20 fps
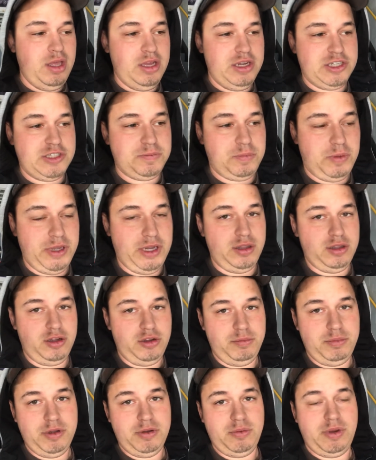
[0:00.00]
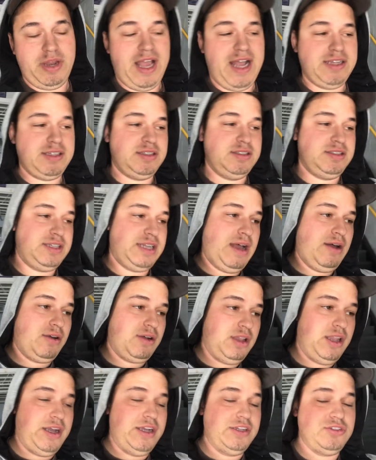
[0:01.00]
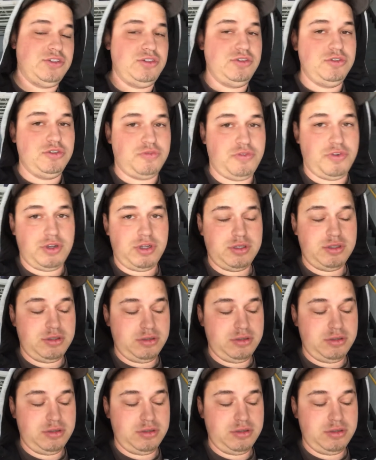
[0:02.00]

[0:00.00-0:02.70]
Explain a little bit what acids and alkalines are used for